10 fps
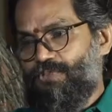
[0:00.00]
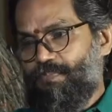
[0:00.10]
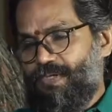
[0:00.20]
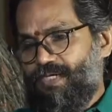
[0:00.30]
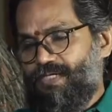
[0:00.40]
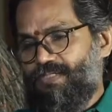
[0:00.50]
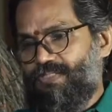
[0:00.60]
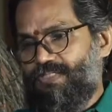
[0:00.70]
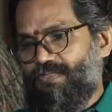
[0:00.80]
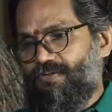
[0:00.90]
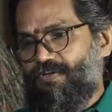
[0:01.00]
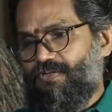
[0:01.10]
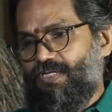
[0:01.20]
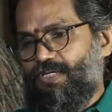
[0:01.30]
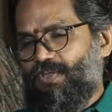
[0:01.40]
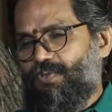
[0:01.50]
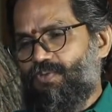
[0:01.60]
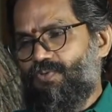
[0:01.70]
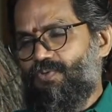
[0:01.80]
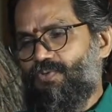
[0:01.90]
parents
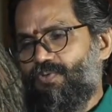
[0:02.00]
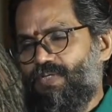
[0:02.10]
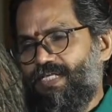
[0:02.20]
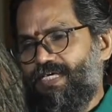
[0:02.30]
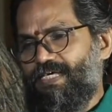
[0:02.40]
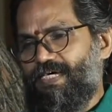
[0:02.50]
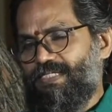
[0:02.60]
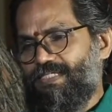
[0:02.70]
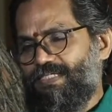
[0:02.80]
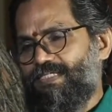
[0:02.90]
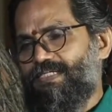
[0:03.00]
who get